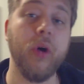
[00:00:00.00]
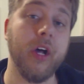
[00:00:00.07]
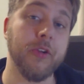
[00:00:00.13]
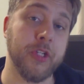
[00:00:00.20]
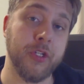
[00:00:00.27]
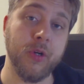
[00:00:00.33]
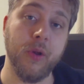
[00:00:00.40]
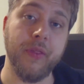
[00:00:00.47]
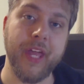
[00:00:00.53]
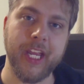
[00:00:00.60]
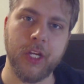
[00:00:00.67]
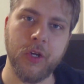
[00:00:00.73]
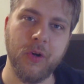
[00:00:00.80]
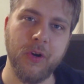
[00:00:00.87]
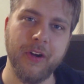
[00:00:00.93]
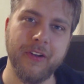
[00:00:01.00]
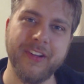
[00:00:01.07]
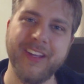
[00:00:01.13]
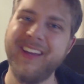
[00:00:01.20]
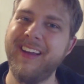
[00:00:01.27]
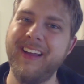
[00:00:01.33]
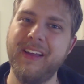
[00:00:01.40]
Well, sure they
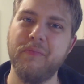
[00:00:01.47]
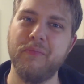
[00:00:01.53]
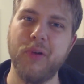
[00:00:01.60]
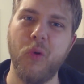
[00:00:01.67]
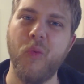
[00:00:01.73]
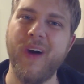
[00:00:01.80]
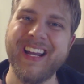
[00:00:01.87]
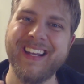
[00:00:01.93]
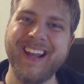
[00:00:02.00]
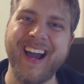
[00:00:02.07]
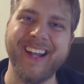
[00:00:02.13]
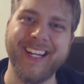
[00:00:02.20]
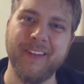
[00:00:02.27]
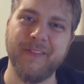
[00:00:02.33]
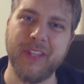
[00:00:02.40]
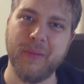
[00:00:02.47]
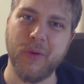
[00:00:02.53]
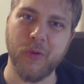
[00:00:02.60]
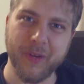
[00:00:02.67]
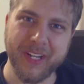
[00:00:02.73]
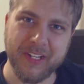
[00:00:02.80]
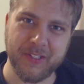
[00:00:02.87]
could, but why not give them
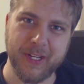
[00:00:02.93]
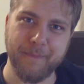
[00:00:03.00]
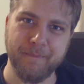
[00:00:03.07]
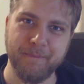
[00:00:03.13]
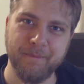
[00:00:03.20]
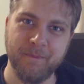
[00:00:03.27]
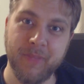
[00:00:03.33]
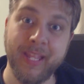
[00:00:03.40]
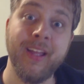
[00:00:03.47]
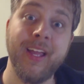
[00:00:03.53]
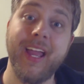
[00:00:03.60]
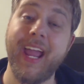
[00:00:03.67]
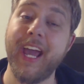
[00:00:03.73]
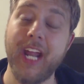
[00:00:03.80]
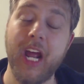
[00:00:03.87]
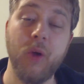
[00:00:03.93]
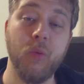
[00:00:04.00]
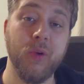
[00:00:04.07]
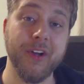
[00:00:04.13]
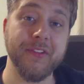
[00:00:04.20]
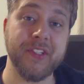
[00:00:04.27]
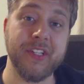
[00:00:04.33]
a reason? And I
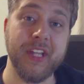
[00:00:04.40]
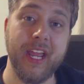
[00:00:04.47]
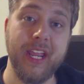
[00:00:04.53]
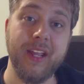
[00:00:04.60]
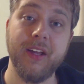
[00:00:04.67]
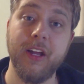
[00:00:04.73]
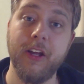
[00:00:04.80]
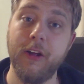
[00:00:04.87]
will say,